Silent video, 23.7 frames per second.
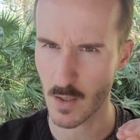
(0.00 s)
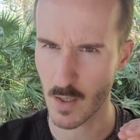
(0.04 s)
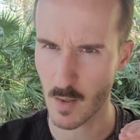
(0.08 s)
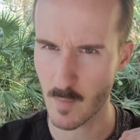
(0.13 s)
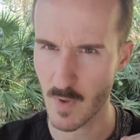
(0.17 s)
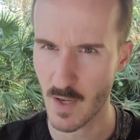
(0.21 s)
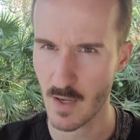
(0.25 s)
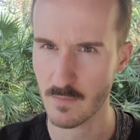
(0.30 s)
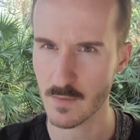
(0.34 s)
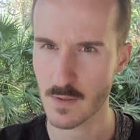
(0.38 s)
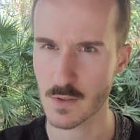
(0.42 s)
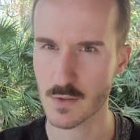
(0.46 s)
I'm
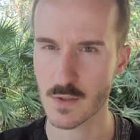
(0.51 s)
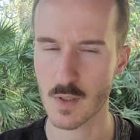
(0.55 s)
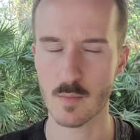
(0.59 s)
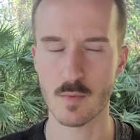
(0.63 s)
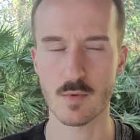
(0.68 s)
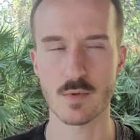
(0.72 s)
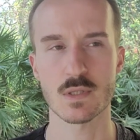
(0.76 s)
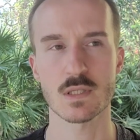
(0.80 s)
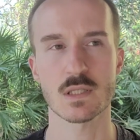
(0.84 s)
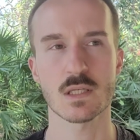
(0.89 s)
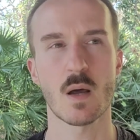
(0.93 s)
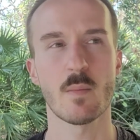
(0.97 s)
having trouble
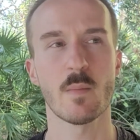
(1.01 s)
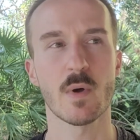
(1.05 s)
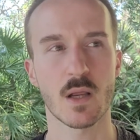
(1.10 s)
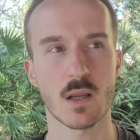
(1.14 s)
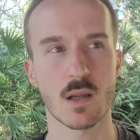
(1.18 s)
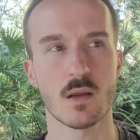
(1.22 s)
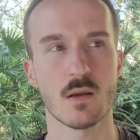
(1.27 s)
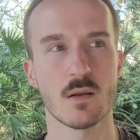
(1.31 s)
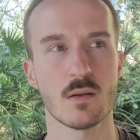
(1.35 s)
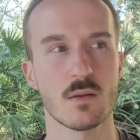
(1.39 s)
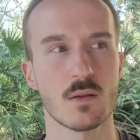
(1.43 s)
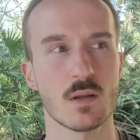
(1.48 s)

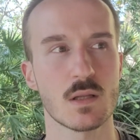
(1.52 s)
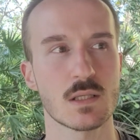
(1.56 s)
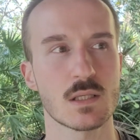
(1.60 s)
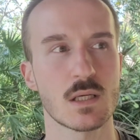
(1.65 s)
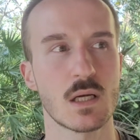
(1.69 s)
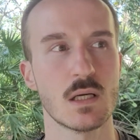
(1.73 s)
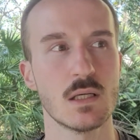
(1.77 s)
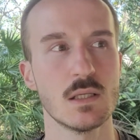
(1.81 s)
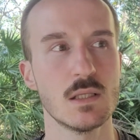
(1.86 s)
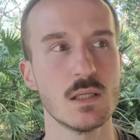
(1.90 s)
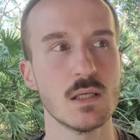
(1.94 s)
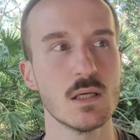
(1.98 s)
stomaching this
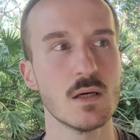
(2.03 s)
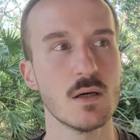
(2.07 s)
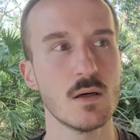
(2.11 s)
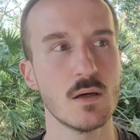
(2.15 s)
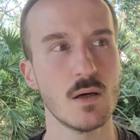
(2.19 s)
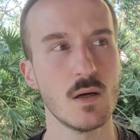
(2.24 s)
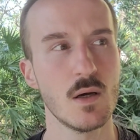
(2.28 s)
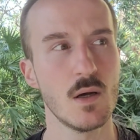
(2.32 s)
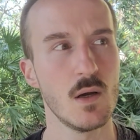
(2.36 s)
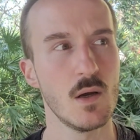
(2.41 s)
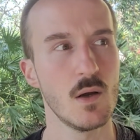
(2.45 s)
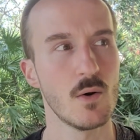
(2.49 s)
idea,
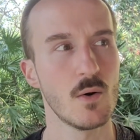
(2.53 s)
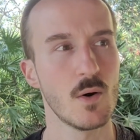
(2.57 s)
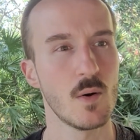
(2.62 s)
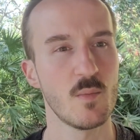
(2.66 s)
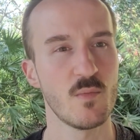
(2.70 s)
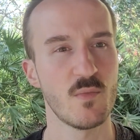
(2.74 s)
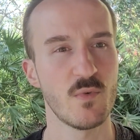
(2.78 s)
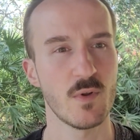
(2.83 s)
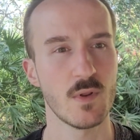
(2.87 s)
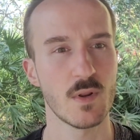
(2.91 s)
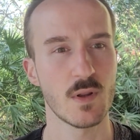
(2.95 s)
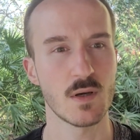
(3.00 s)
or I'm
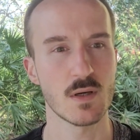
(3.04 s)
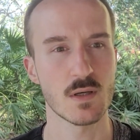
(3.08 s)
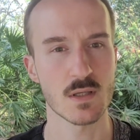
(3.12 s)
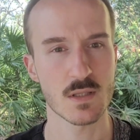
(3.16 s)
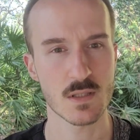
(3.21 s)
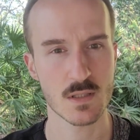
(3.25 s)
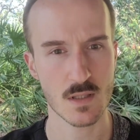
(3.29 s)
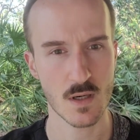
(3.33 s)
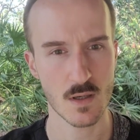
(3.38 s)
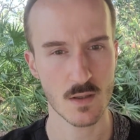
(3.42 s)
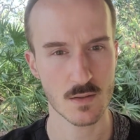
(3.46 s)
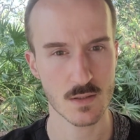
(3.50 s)
feeling
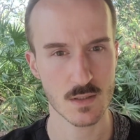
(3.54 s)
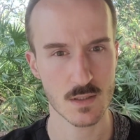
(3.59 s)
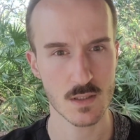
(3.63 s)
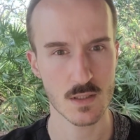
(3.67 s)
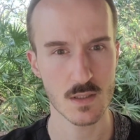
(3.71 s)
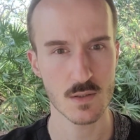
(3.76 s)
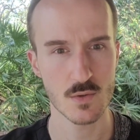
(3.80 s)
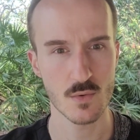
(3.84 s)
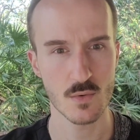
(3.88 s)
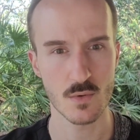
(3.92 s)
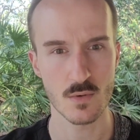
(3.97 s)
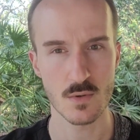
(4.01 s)

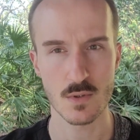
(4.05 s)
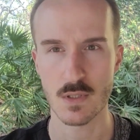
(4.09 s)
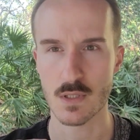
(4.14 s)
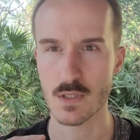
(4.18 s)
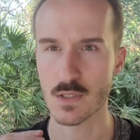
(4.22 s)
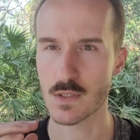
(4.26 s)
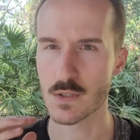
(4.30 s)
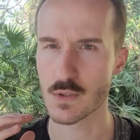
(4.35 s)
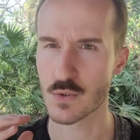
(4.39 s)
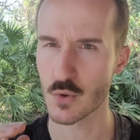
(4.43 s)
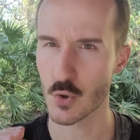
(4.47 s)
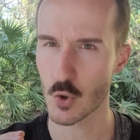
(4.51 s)
disgusted or
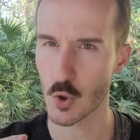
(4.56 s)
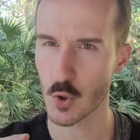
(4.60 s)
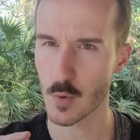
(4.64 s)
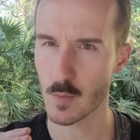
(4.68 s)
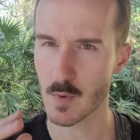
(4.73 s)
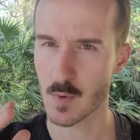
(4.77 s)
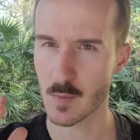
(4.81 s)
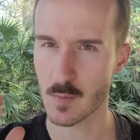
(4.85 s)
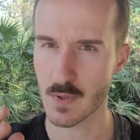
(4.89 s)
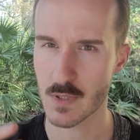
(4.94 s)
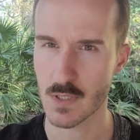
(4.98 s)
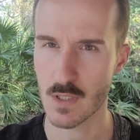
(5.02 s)

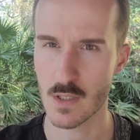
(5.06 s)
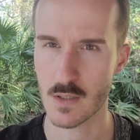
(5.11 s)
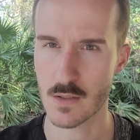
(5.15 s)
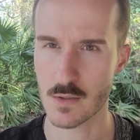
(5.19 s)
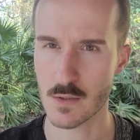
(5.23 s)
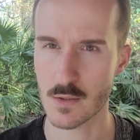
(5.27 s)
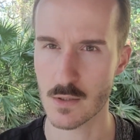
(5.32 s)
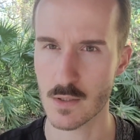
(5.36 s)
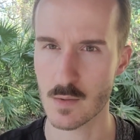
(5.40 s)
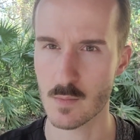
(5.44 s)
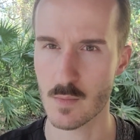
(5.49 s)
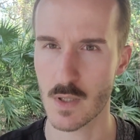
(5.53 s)
disturbed
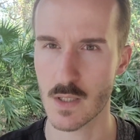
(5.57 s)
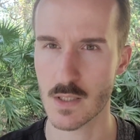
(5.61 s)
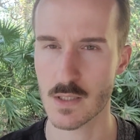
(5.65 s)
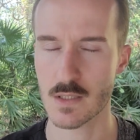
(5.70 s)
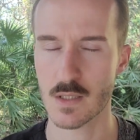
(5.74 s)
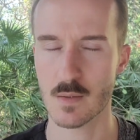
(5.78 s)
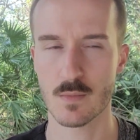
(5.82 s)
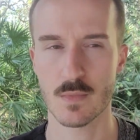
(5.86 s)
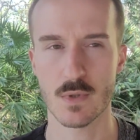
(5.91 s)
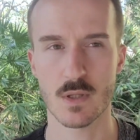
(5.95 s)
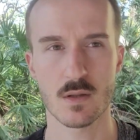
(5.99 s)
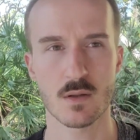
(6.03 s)
potentially by
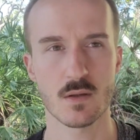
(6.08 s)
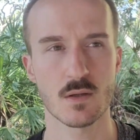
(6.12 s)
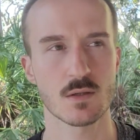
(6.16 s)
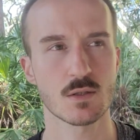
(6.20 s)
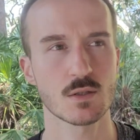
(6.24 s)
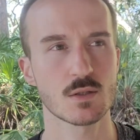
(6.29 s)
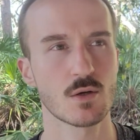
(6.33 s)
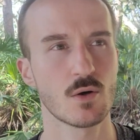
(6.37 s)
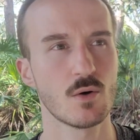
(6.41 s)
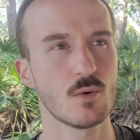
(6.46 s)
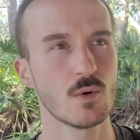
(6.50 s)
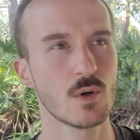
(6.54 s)
something
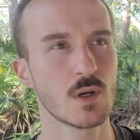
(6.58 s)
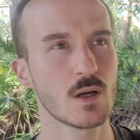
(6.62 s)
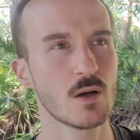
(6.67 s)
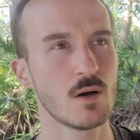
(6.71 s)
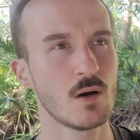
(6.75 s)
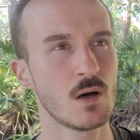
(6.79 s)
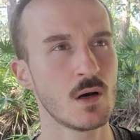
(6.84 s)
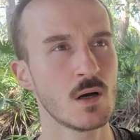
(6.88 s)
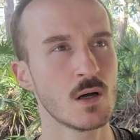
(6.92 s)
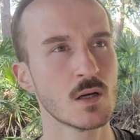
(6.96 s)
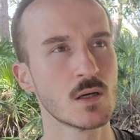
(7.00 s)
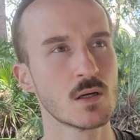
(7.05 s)
that's going
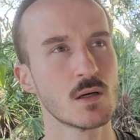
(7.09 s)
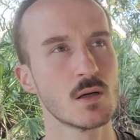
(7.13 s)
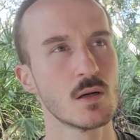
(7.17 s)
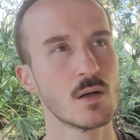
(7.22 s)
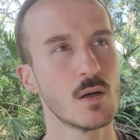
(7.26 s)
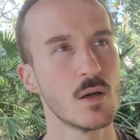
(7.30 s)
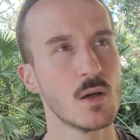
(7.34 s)
on.